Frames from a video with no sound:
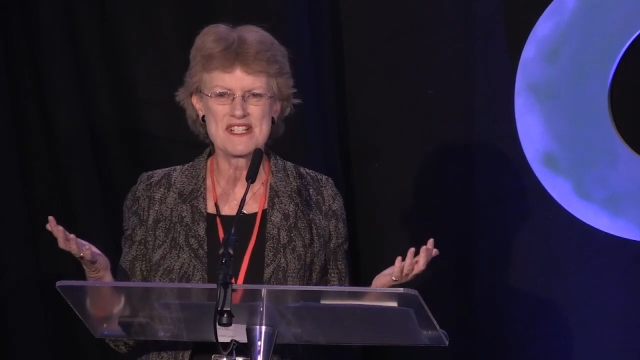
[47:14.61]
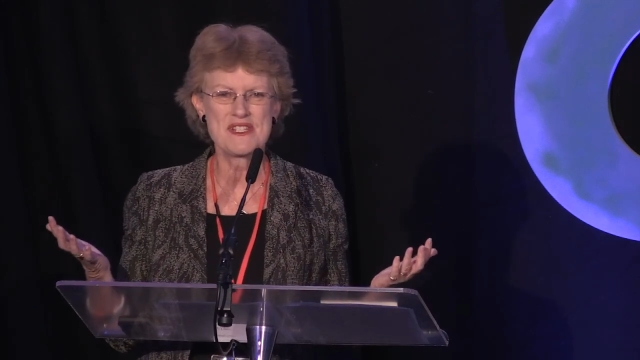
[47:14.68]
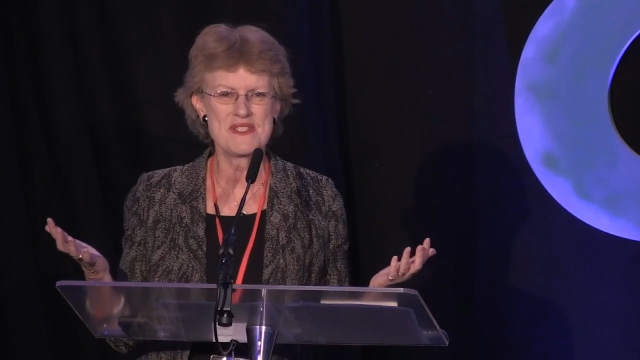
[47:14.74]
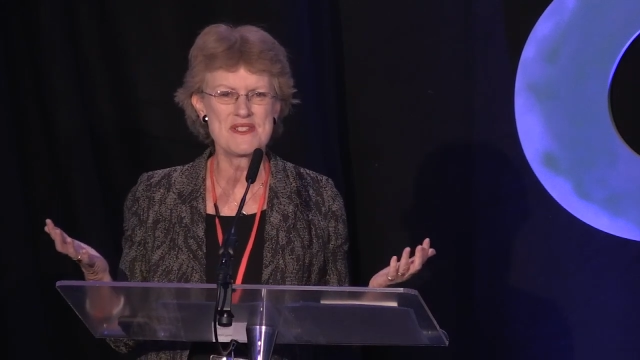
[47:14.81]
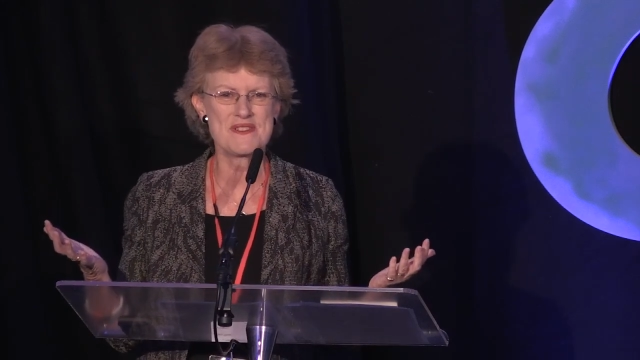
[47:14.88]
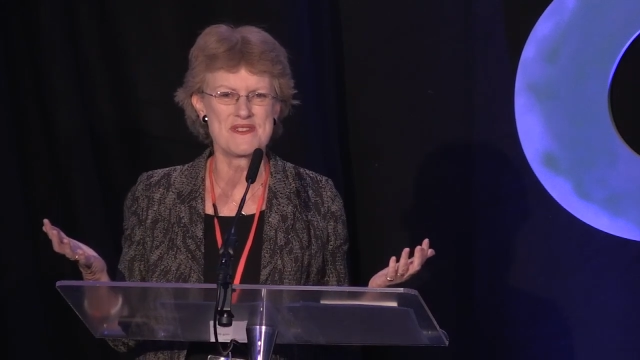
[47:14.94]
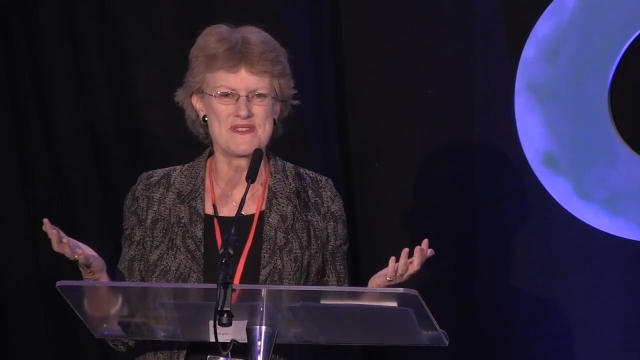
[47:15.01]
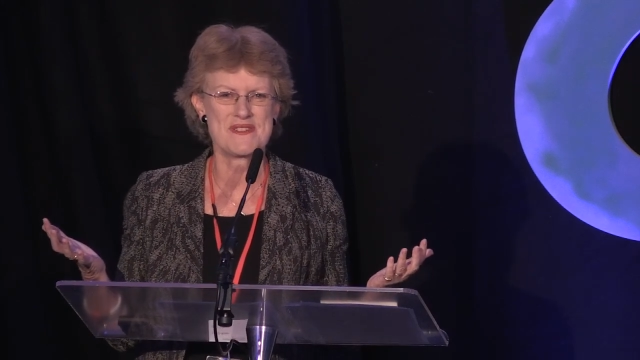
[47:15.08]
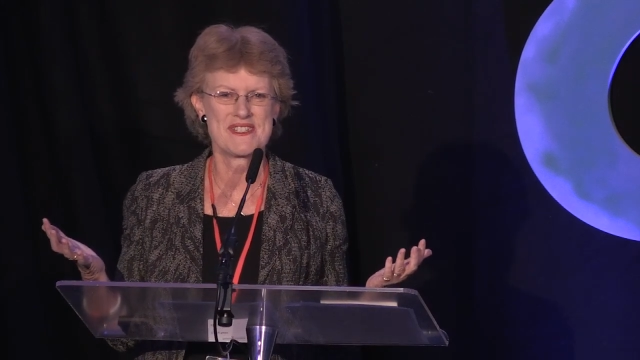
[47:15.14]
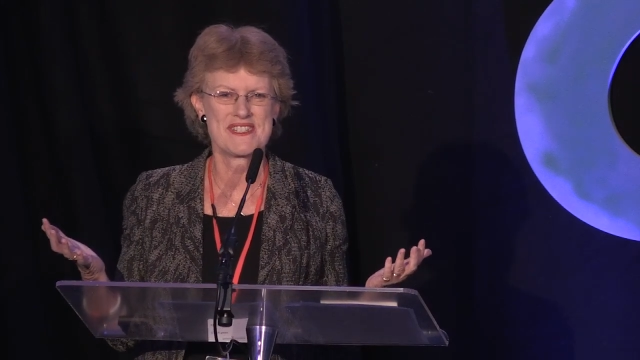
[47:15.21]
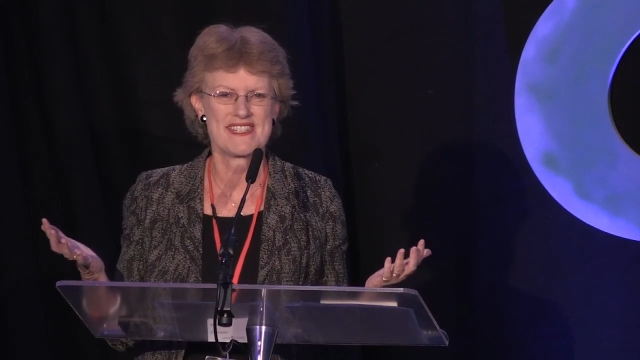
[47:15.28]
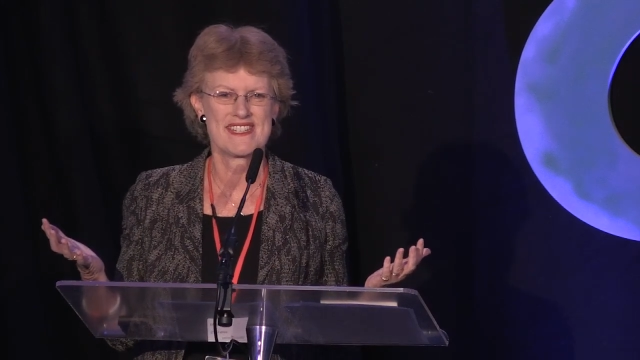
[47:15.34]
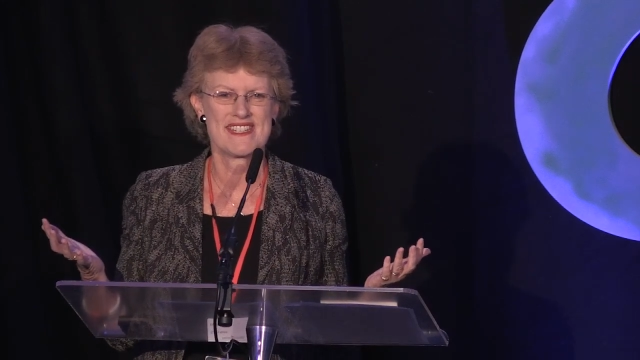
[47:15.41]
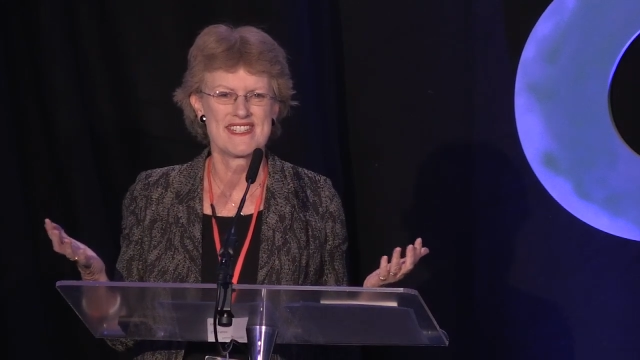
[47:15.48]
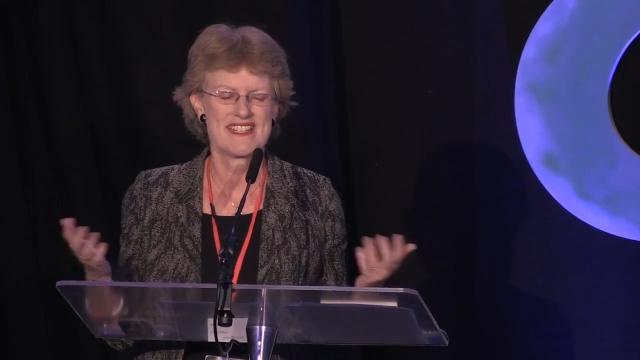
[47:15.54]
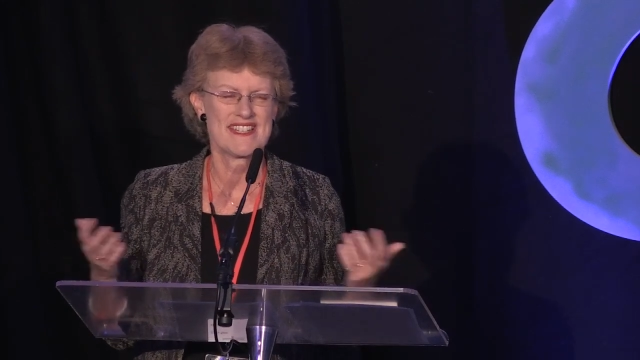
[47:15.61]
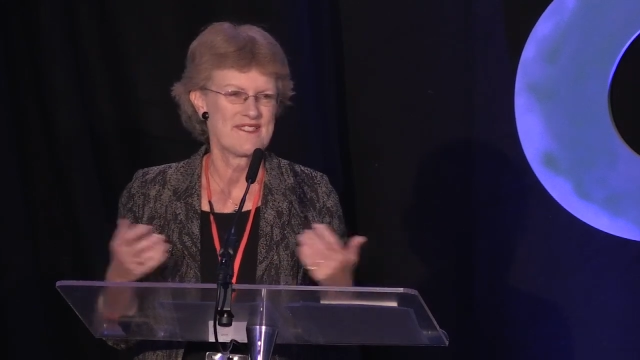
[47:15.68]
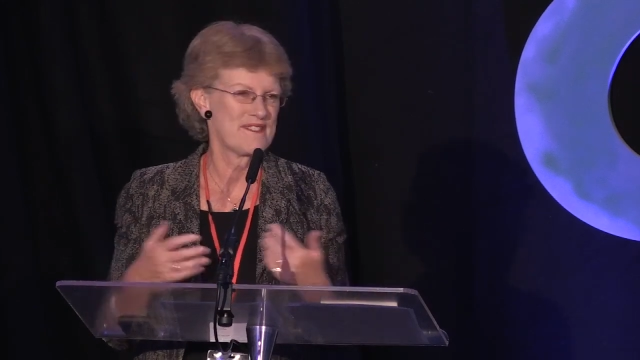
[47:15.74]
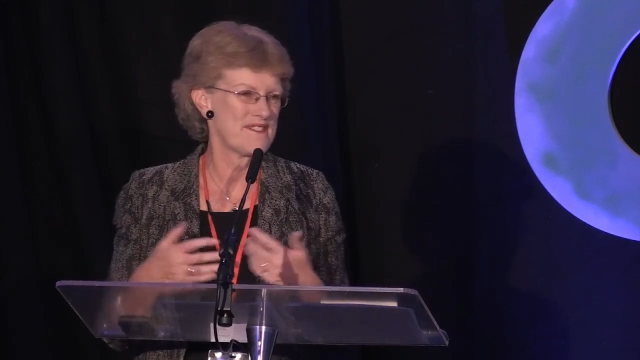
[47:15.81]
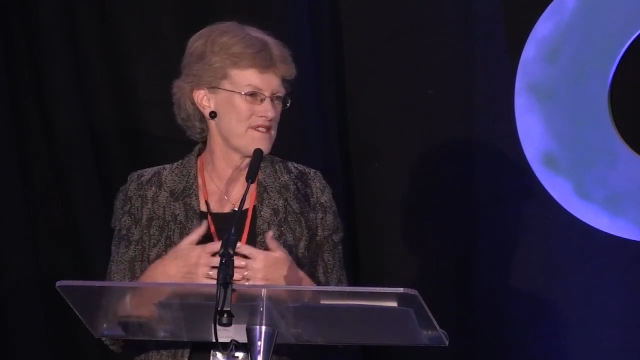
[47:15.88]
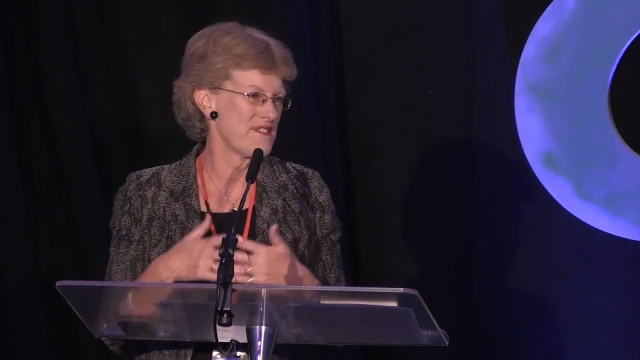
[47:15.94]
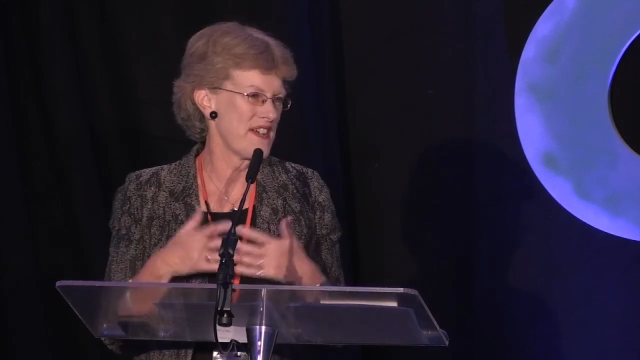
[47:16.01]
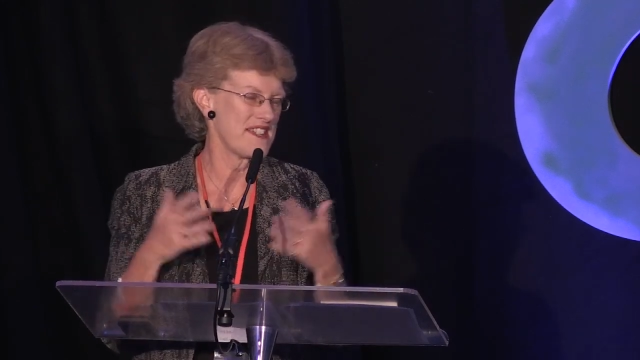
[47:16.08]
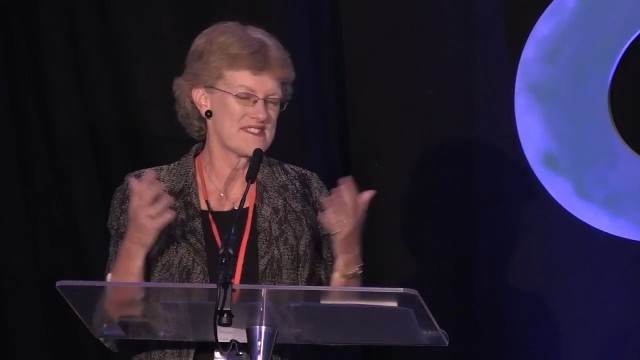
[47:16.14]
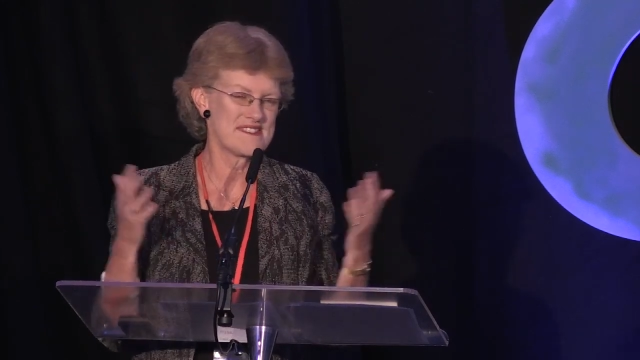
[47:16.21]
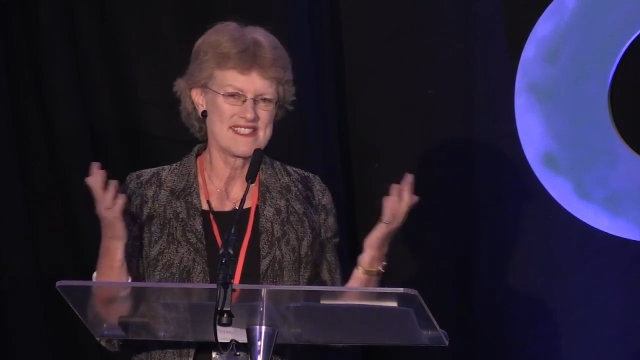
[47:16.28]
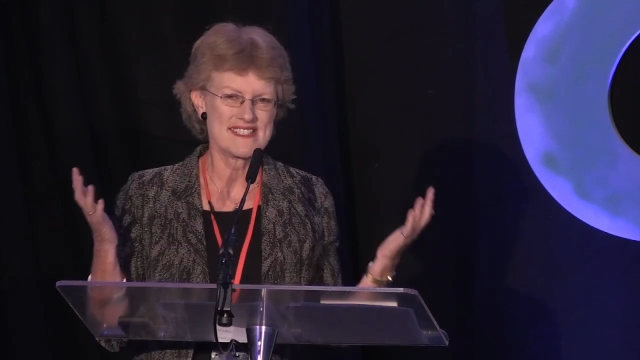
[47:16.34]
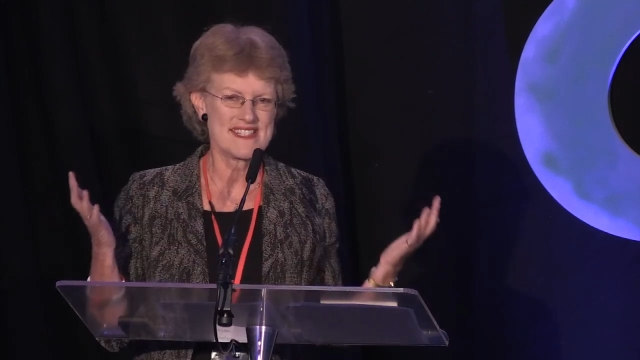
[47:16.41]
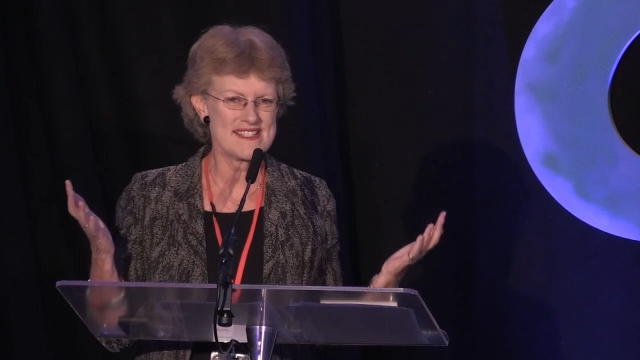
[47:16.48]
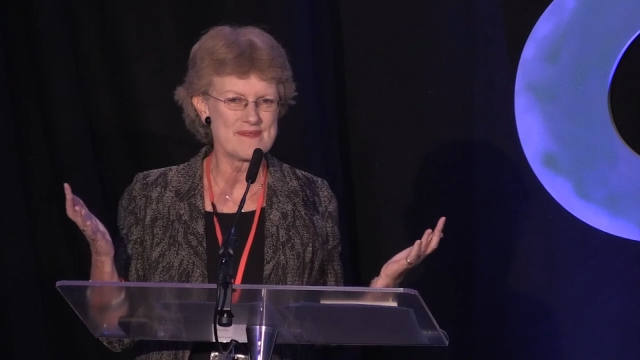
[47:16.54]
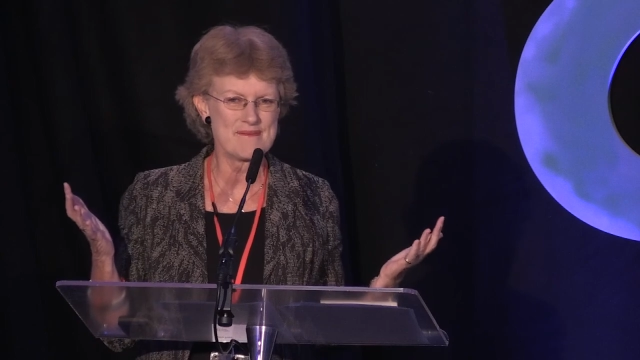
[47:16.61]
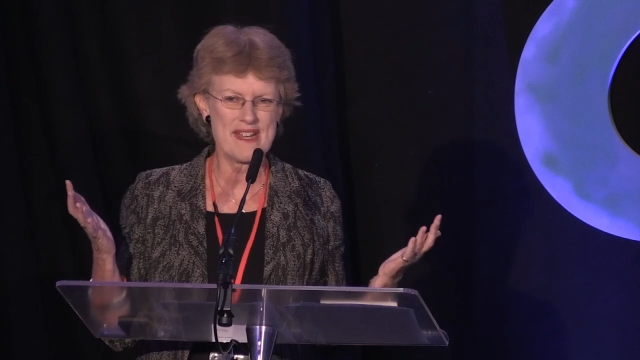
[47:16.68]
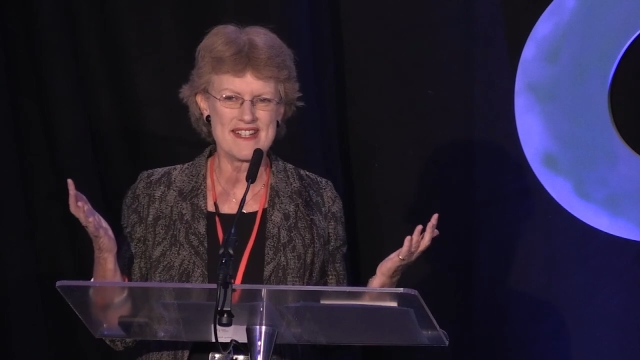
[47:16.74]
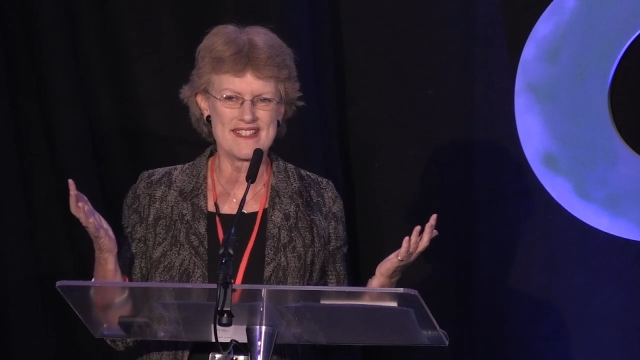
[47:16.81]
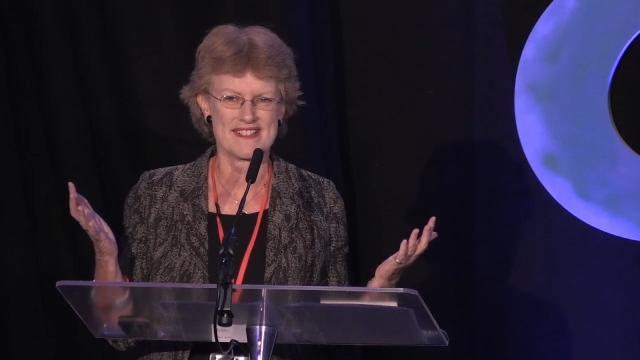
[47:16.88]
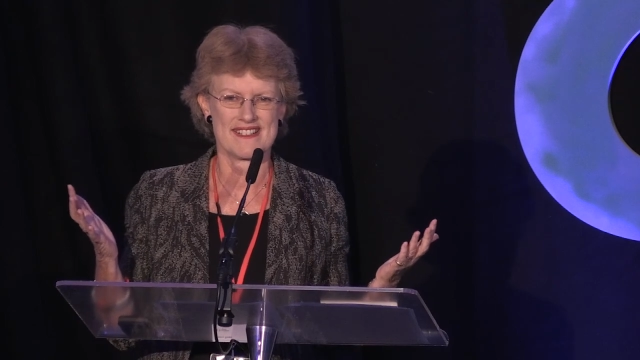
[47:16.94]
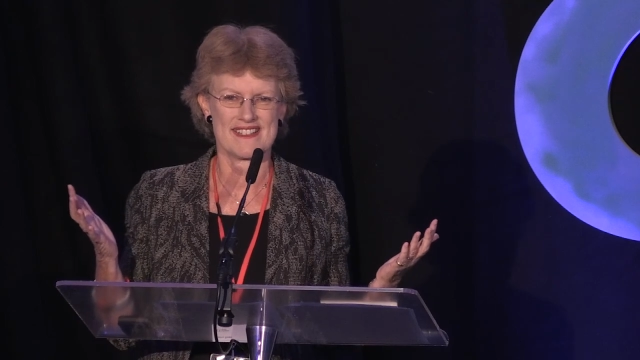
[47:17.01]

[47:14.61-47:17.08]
new. If it fails, it doesn't matter.